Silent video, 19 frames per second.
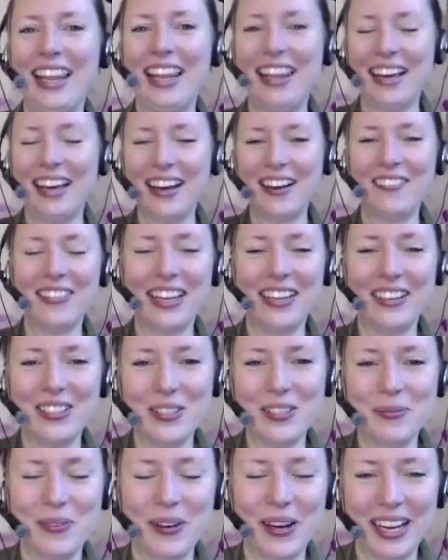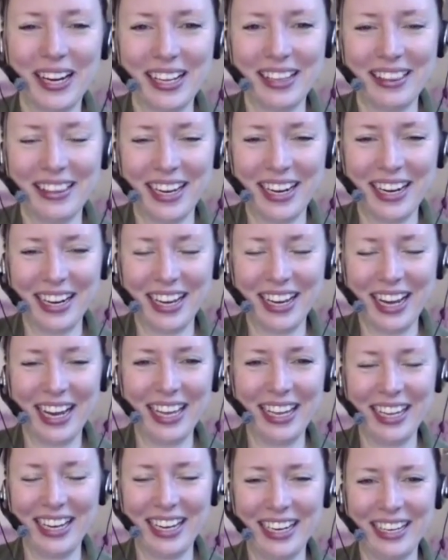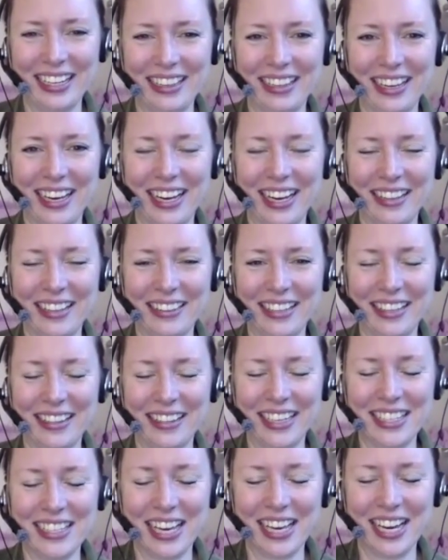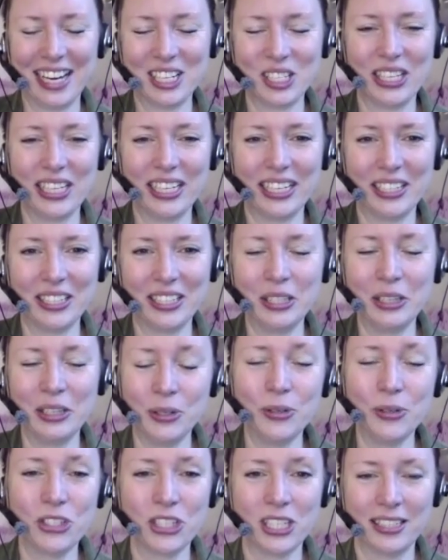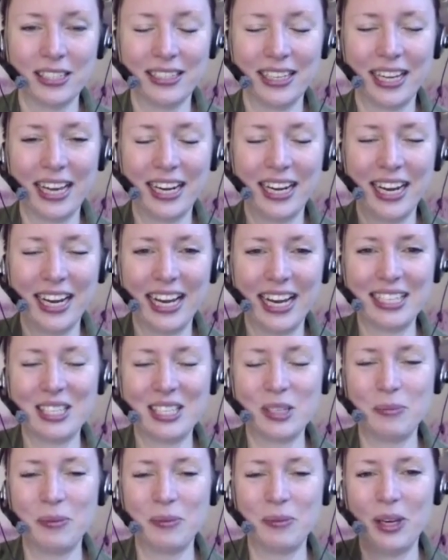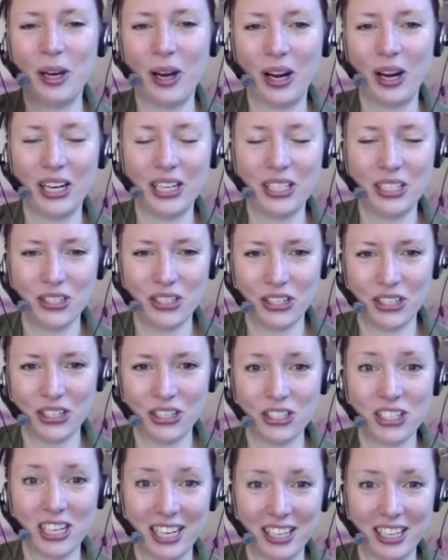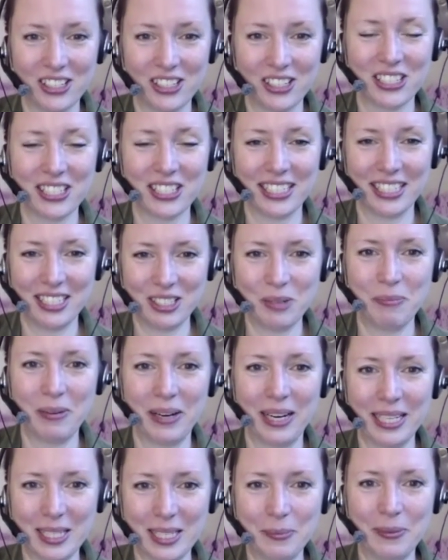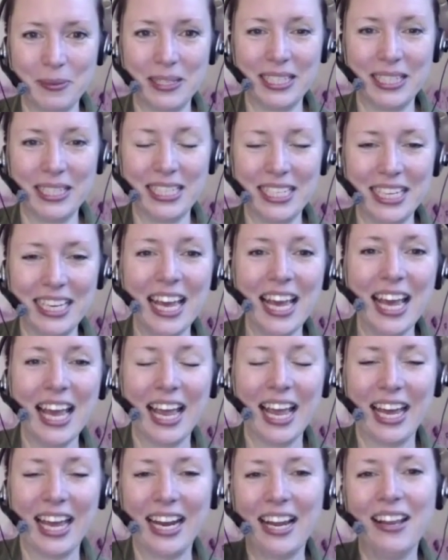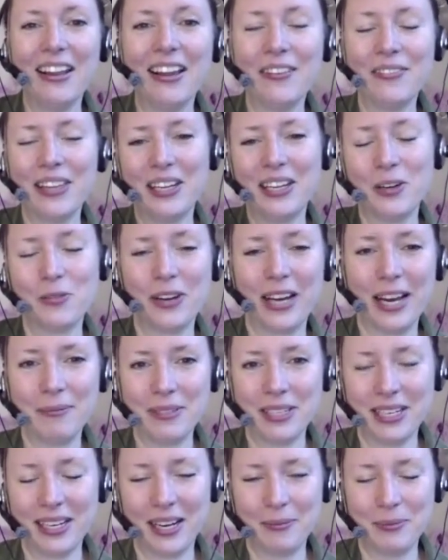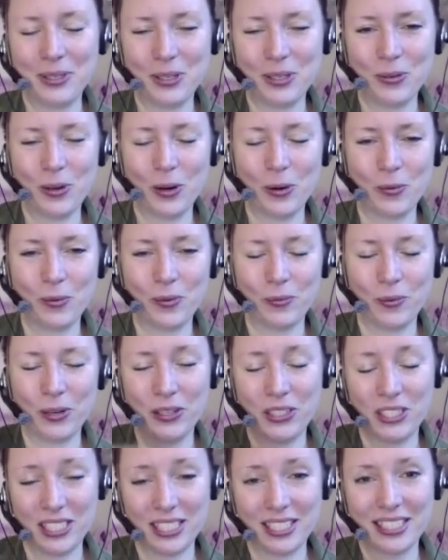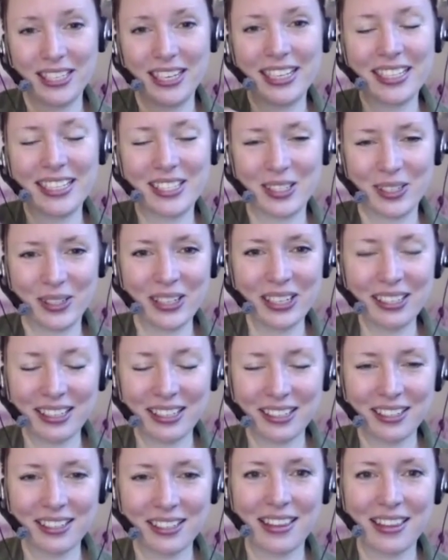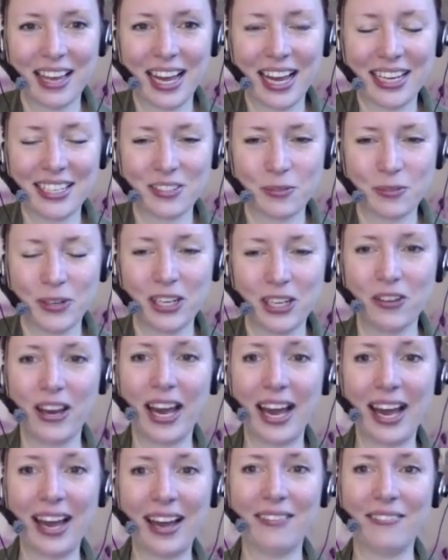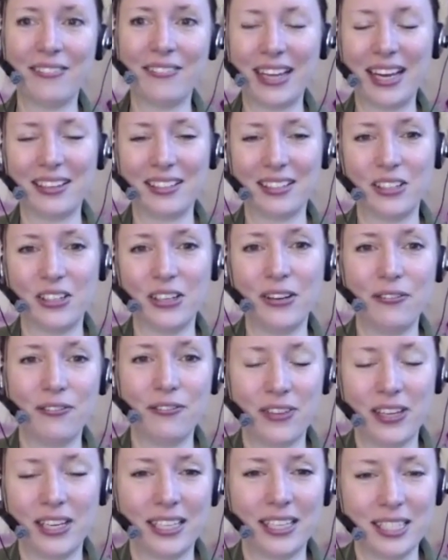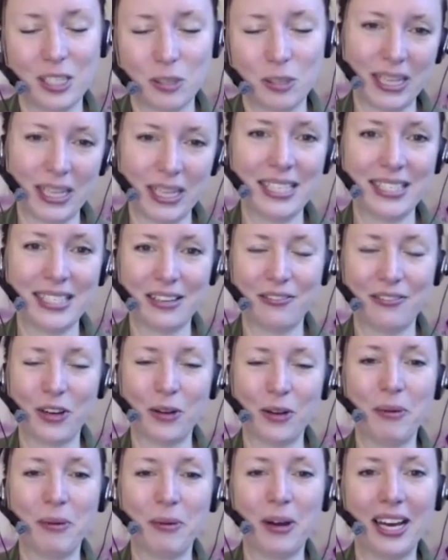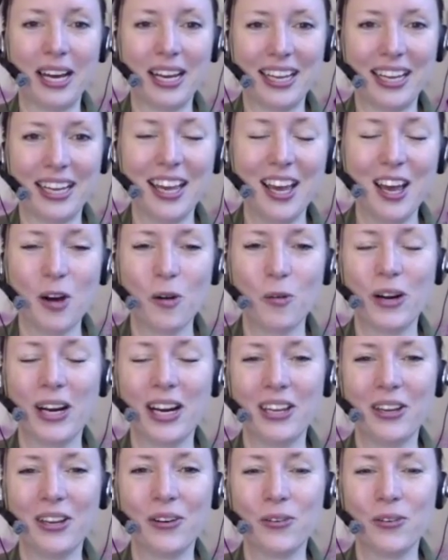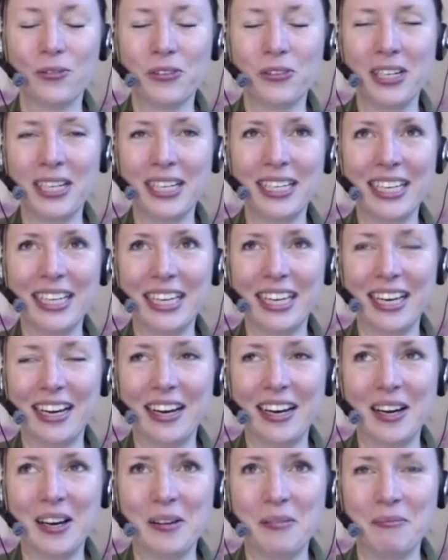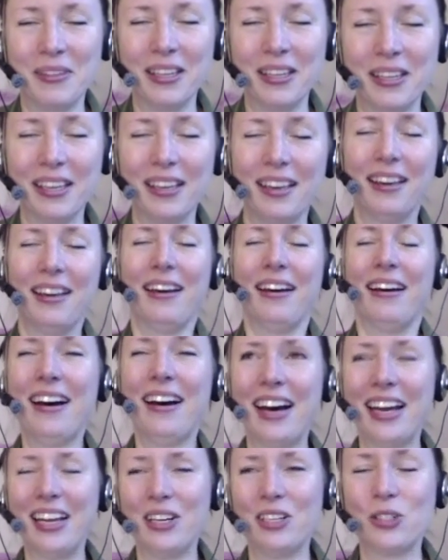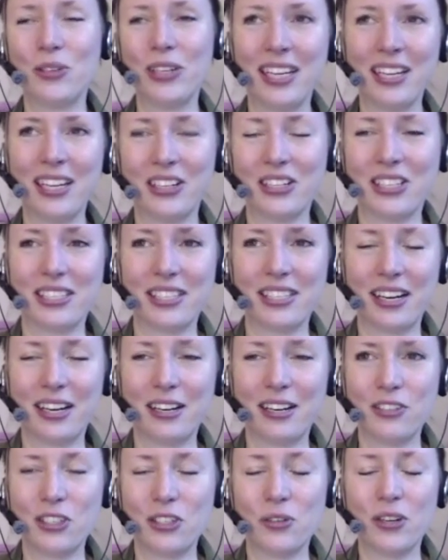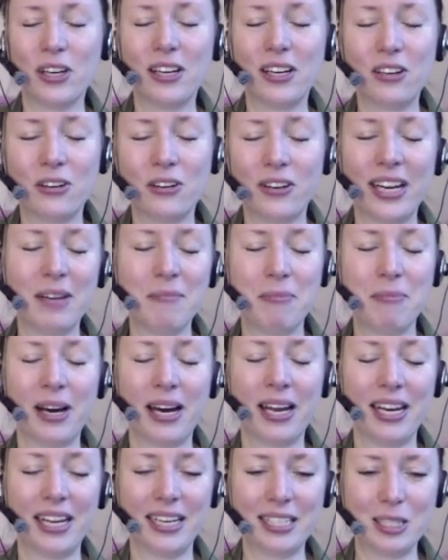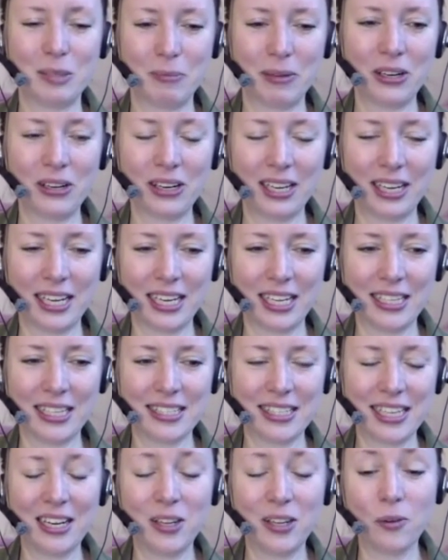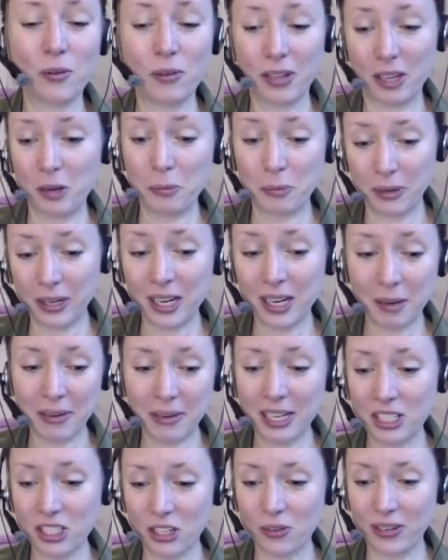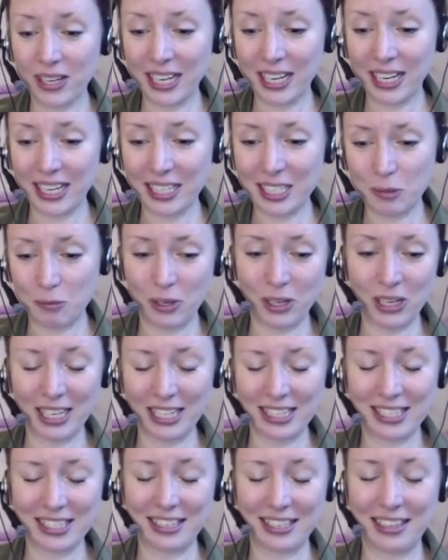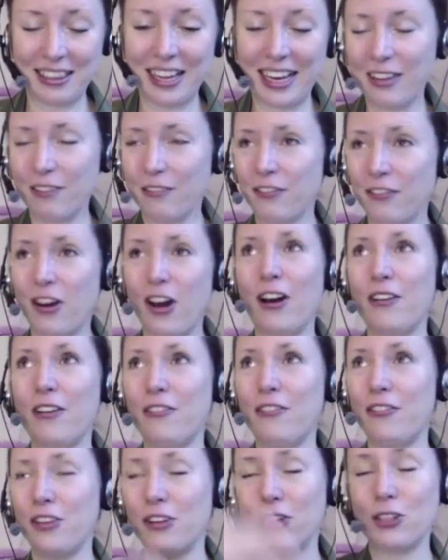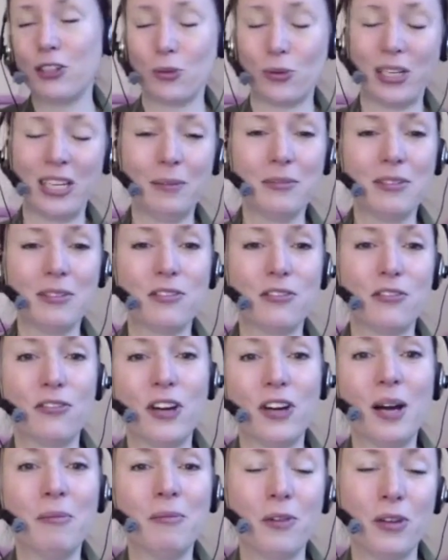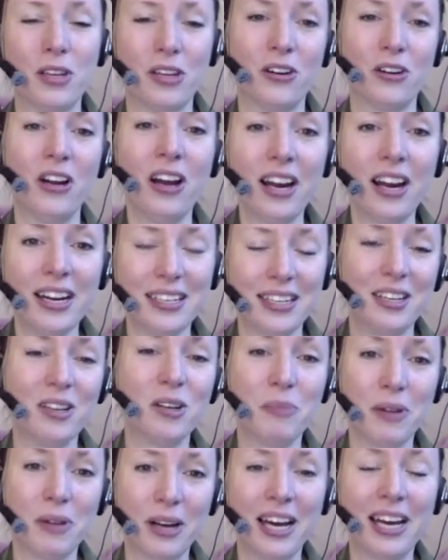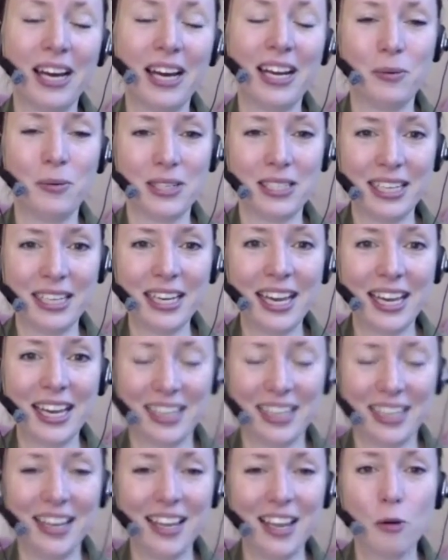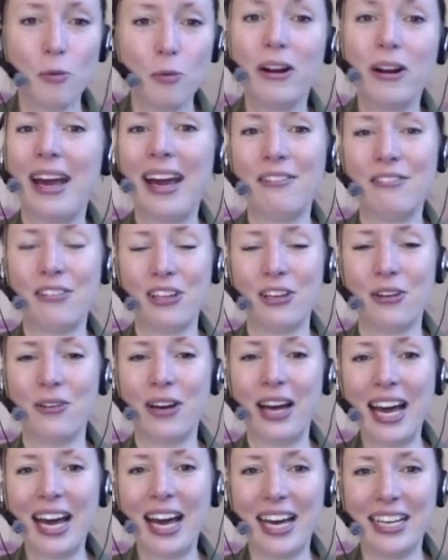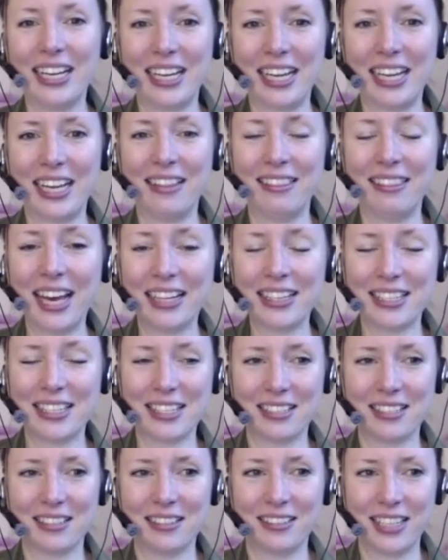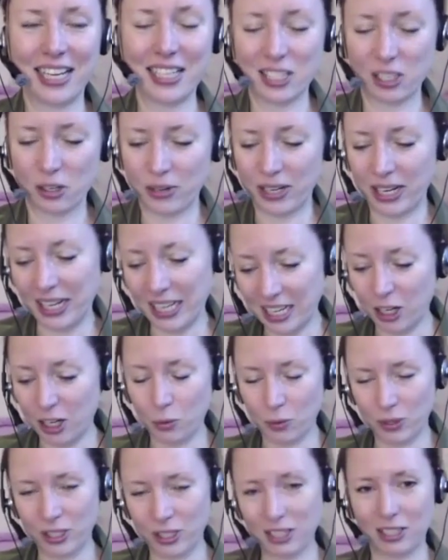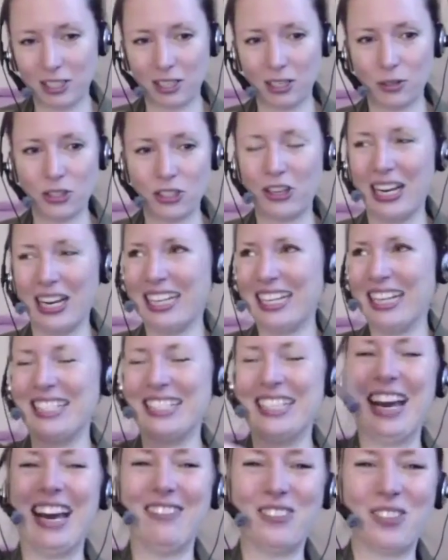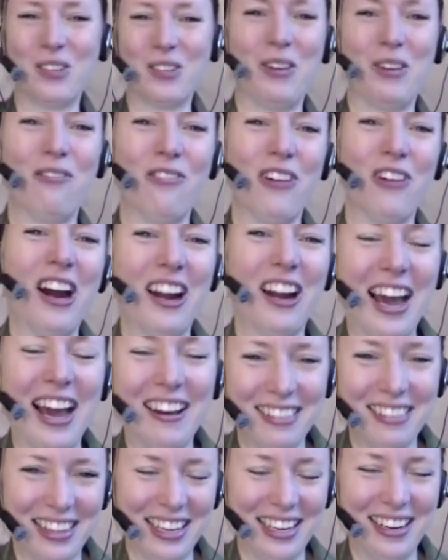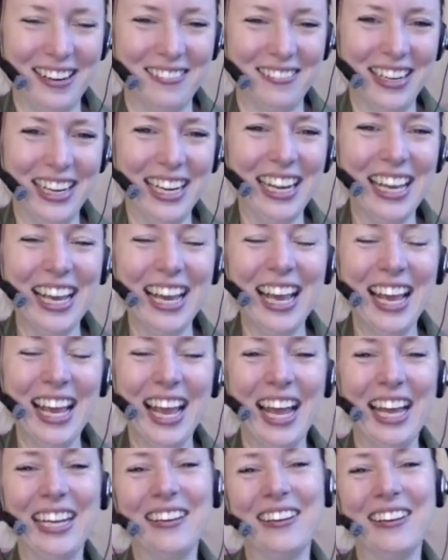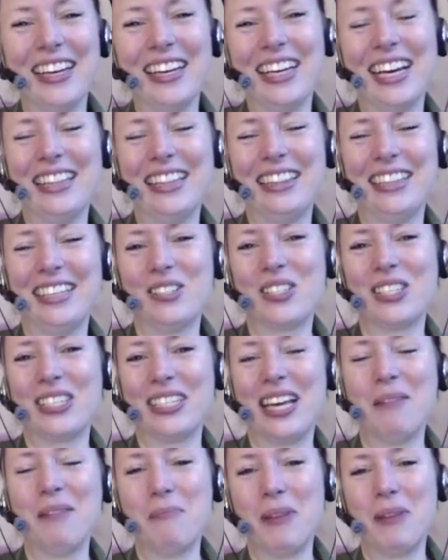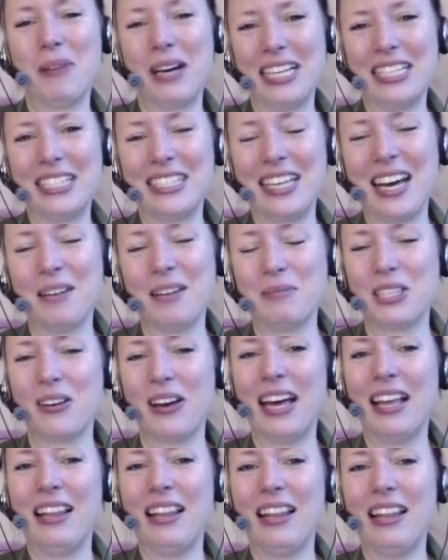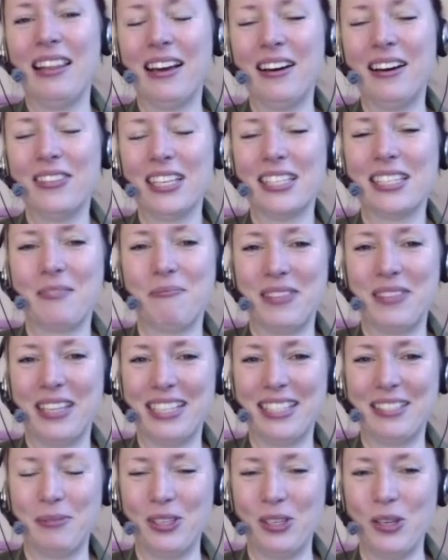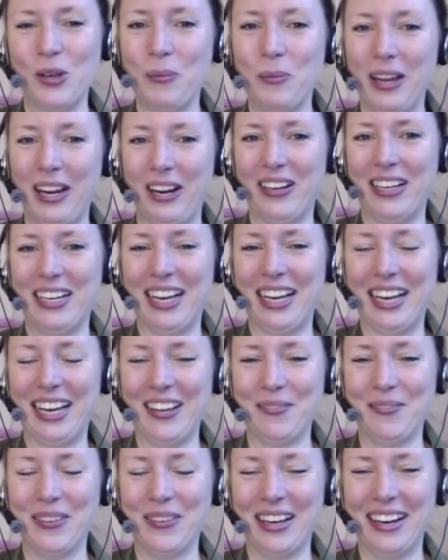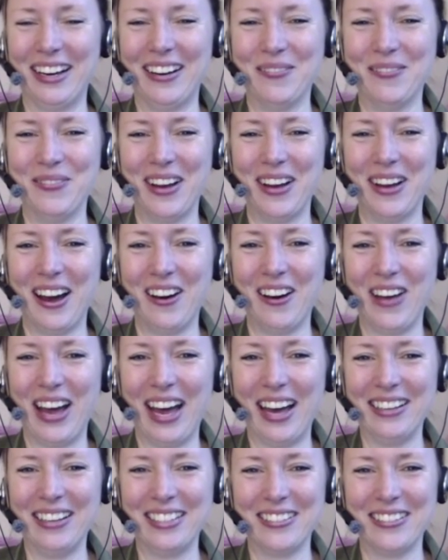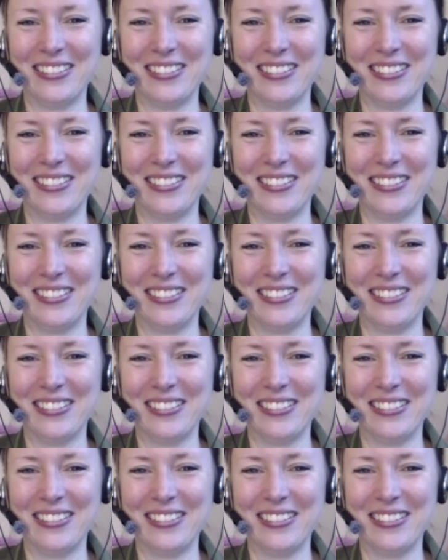love that you spotted that and highlighted that that's actually an illusion, that it has to be hard to turn challenges into possibility. And I love that you wrapped it up to what we discussed earlier, that when you have that good feeling space of your body where you really you're treating yourself to a great body experience, then you pretty much already experience the life of your dreams from your heart and your body within, wherever you at. And that's already here with you. So that doesn't have to be far out there, right? And you can get there step by step. So I love this new paradigm of how to